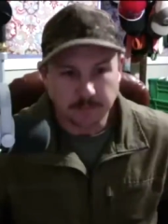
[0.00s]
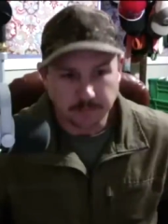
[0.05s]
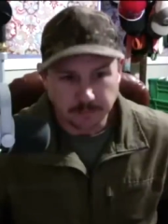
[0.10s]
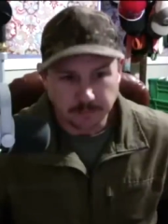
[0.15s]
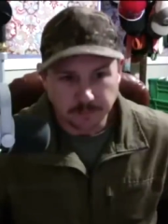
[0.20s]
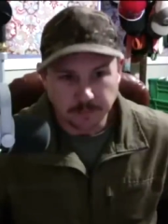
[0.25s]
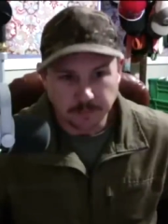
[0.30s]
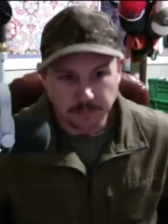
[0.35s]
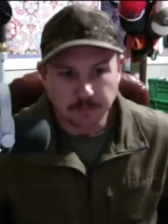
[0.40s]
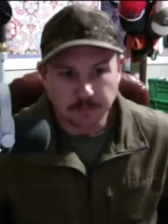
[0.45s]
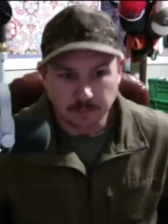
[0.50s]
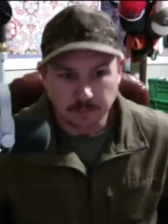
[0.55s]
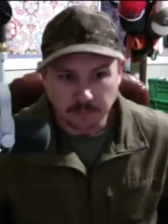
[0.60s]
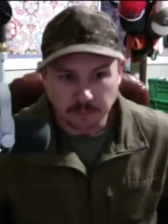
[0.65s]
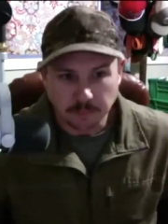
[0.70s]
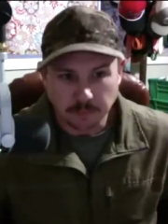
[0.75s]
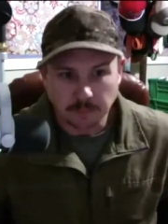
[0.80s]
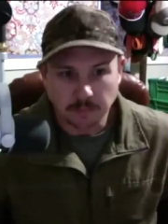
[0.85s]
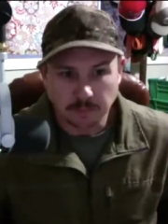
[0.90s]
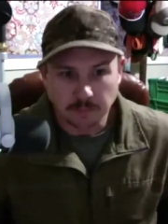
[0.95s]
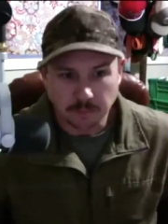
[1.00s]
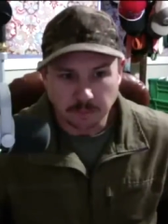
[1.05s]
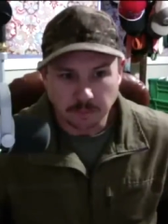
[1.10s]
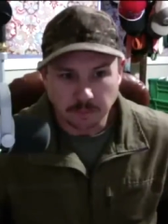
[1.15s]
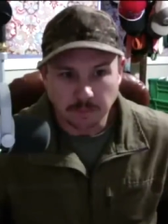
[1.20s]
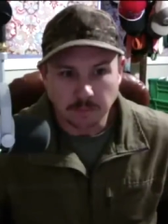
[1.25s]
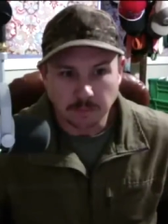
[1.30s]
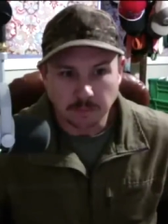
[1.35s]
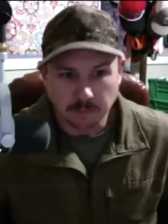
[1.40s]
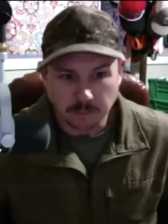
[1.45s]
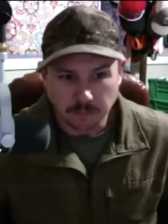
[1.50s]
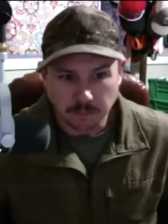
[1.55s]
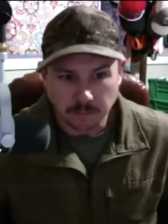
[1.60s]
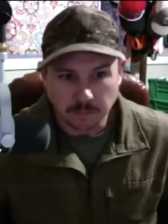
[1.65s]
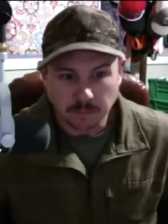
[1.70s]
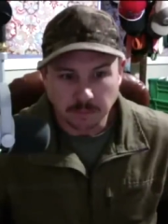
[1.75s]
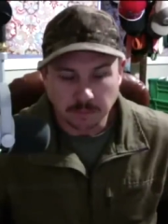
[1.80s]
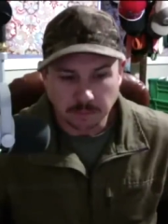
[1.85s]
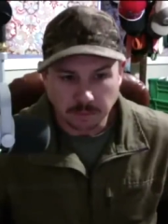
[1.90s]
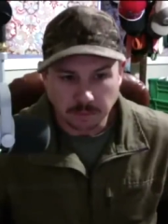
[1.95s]
uh, since there's no
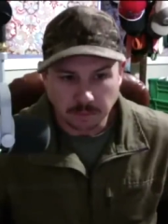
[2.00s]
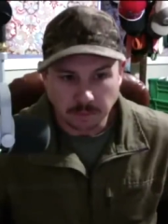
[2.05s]
gain